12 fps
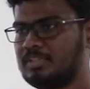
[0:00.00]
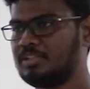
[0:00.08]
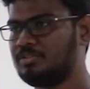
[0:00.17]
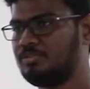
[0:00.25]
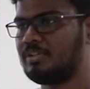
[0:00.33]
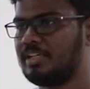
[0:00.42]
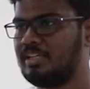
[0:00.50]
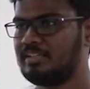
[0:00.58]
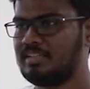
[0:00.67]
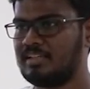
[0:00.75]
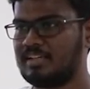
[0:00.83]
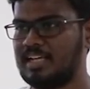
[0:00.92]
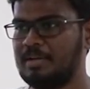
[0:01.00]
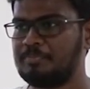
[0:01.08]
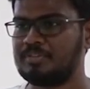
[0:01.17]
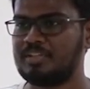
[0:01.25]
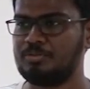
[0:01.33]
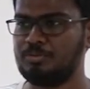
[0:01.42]
You know, right? There are
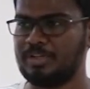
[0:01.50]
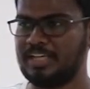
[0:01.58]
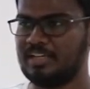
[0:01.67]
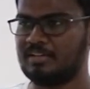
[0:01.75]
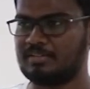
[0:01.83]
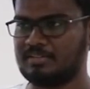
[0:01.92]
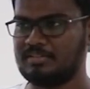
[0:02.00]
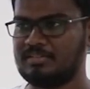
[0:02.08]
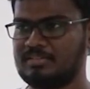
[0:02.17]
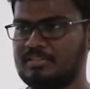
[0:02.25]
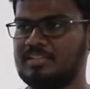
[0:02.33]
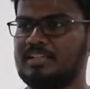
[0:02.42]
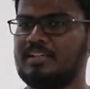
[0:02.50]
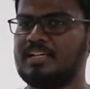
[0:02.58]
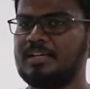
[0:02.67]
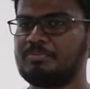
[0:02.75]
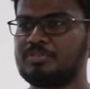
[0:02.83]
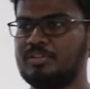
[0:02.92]
apps that do AR. There
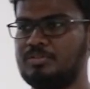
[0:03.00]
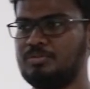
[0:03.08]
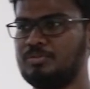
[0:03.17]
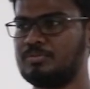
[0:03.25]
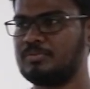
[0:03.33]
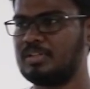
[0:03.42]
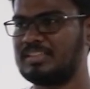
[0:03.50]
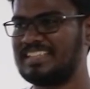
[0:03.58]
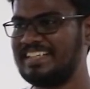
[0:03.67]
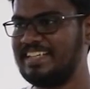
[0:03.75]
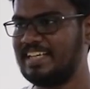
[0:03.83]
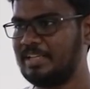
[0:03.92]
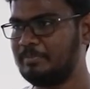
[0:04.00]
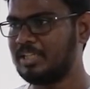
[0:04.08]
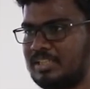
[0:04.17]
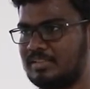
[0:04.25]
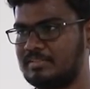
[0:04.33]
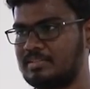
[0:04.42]
are apps that do 3D
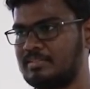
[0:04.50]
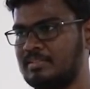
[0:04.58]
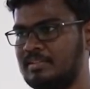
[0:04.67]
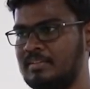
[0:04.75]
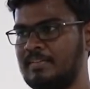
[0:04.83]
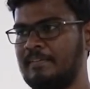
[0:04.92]
animations,